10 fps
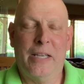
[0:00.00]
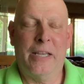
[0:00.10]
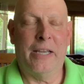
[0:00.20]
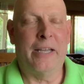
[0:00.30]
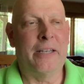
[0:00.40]

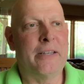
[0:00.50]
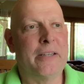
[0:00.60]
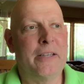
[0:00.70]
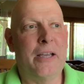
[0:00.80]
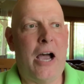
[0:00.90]
and
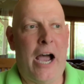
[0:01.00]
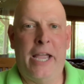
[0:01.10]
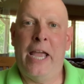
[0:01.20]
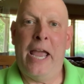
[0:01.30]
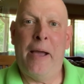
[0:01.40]
I
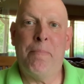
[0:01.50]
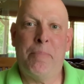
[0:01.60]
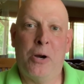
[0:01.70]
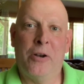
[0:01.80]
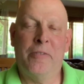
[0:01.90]
am
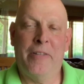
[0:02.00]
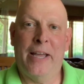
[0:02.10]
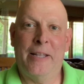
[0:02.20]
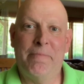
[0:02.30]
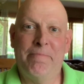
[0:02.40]
part of that.